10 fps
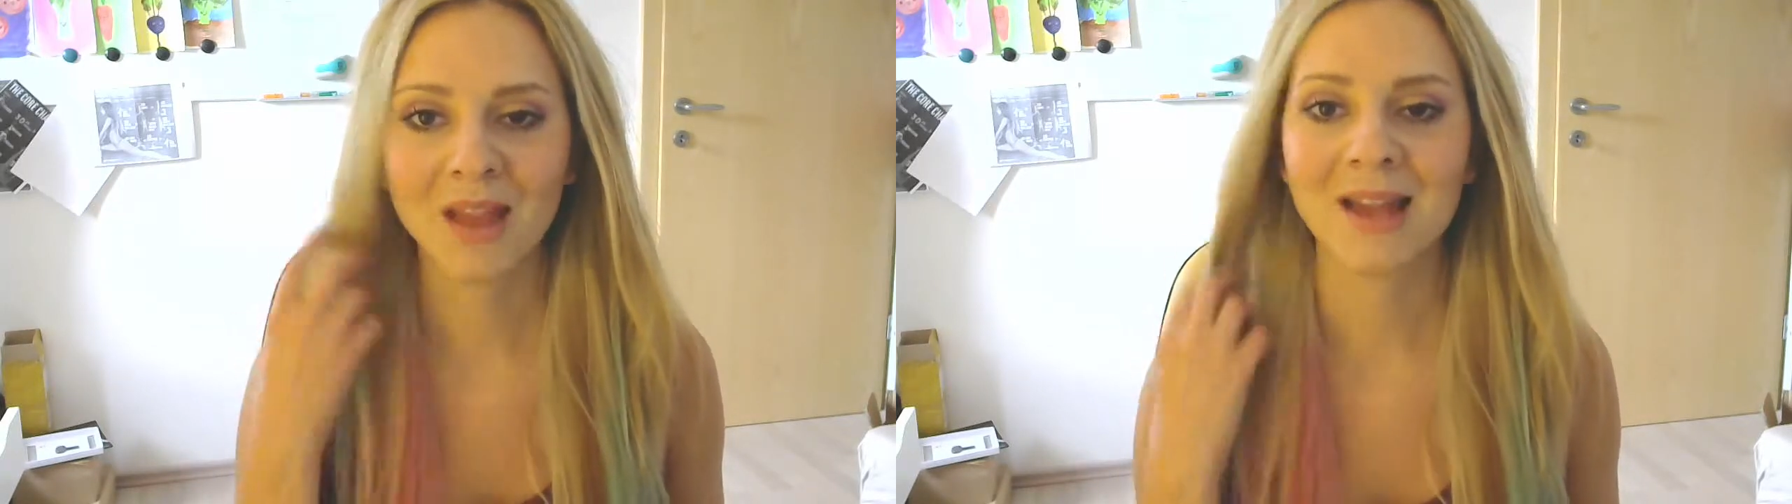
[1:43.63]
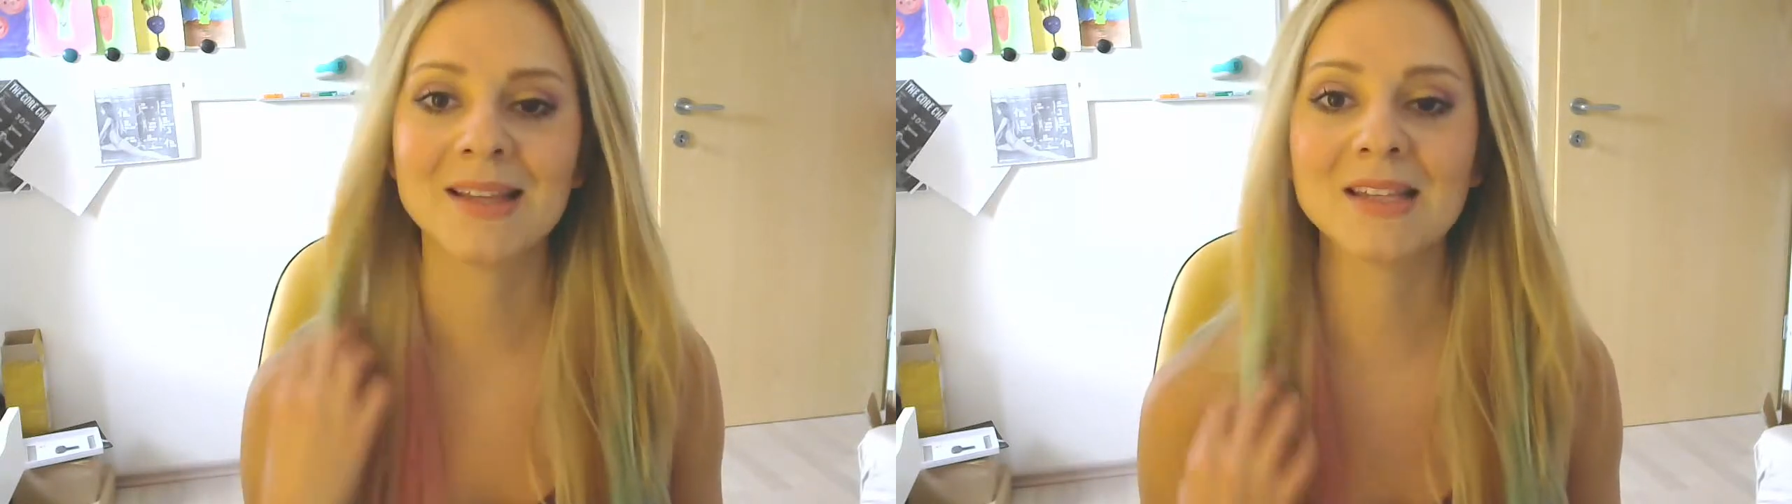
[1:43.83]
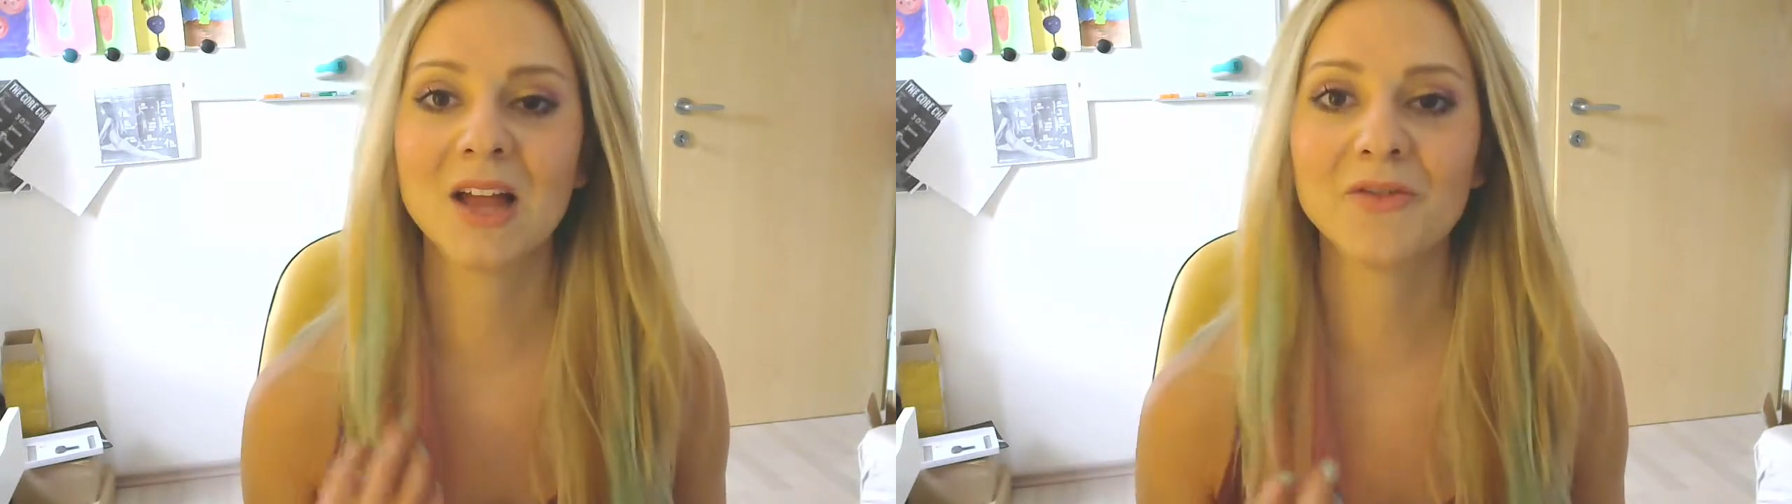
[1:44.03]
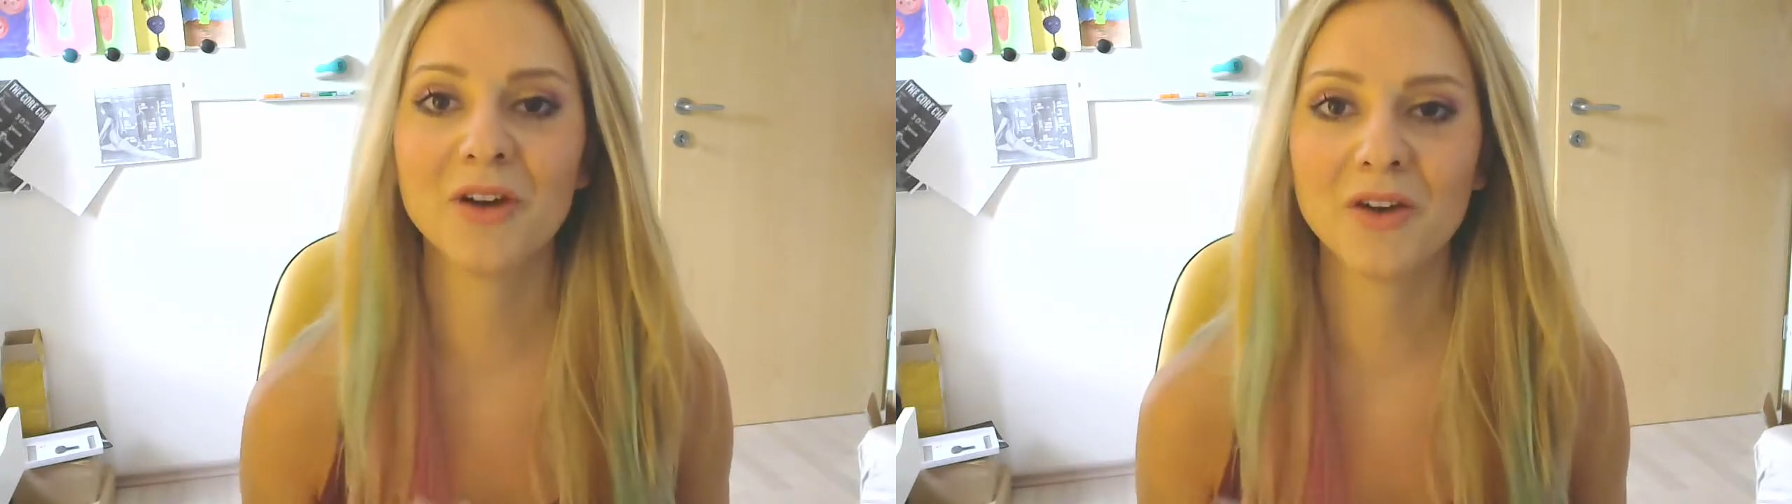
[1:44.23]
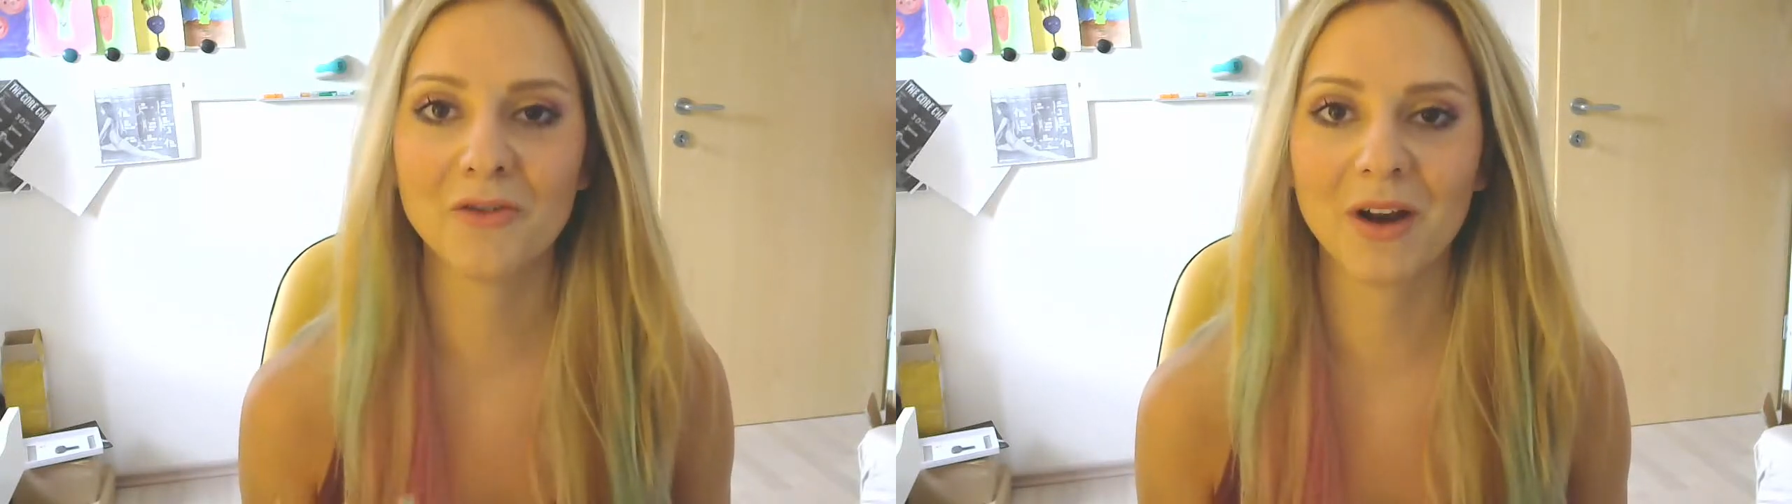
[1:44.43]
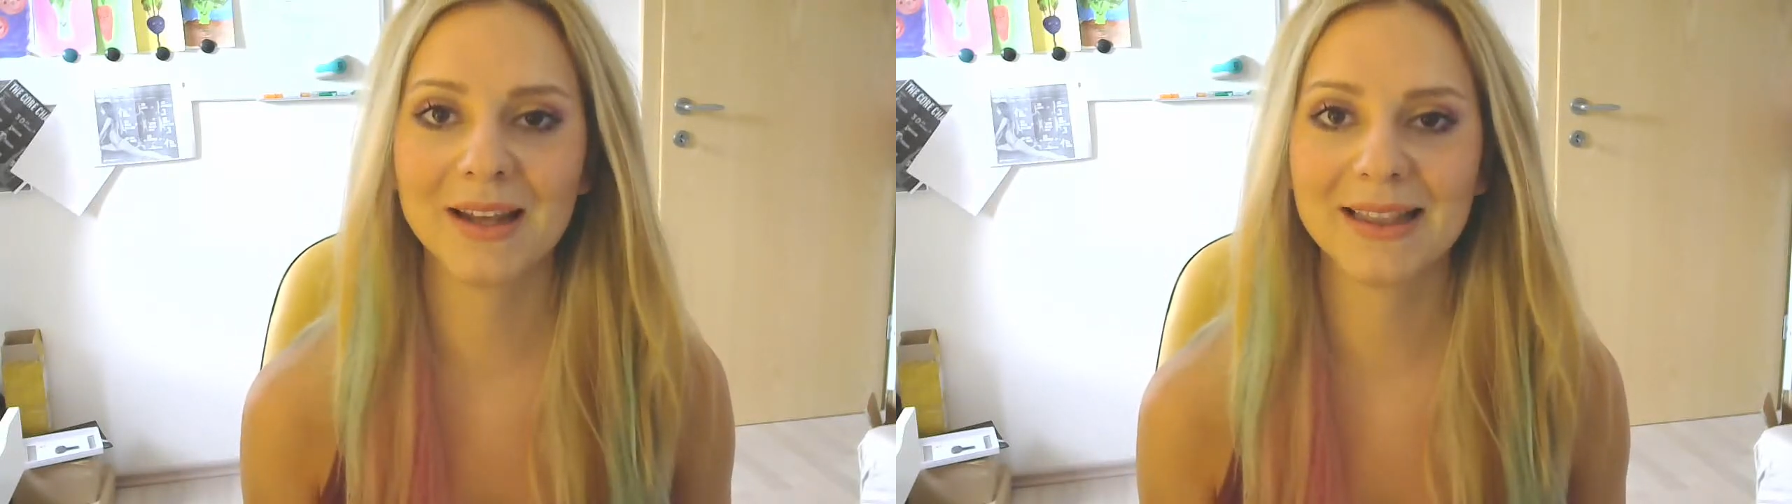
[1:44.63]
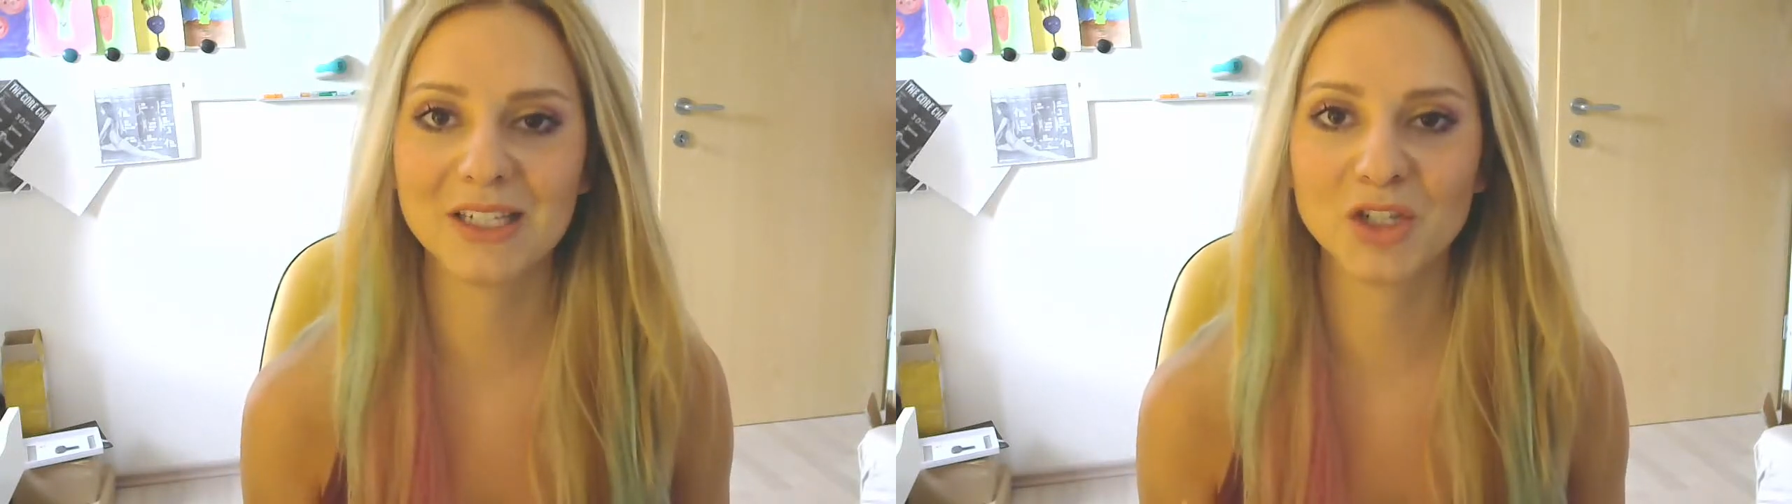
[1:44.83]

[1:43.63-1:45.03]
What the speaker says: it's not very friendly